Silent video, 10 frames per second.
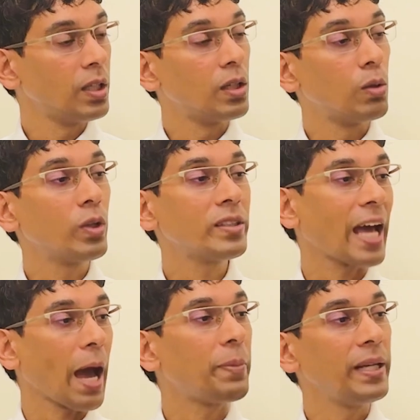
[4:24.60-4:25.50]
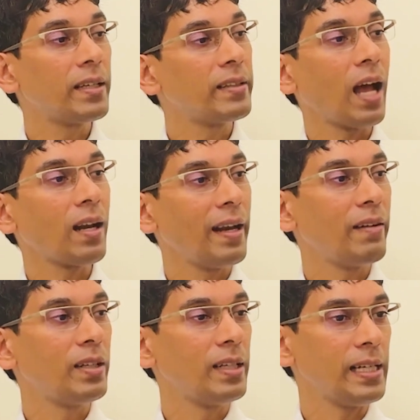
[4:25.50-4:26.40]
And what's happening at that
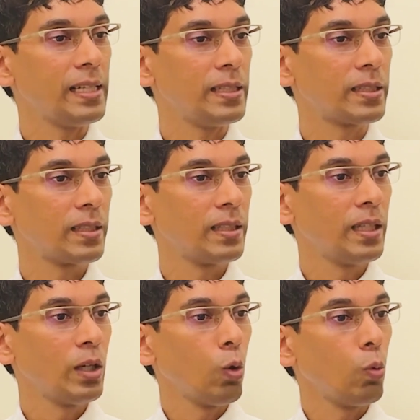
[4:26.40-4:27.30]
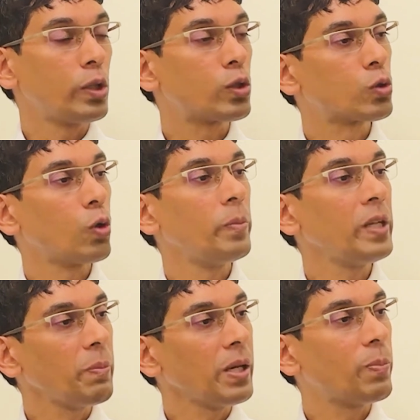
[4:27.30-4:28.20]
level is, with so many
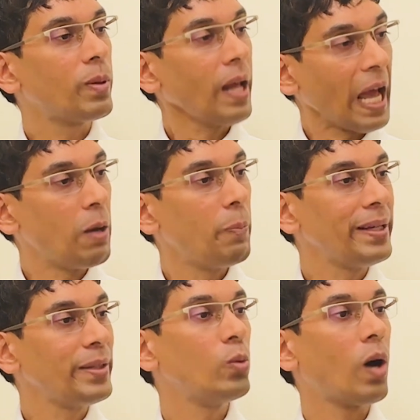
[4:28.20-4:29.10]
people helping you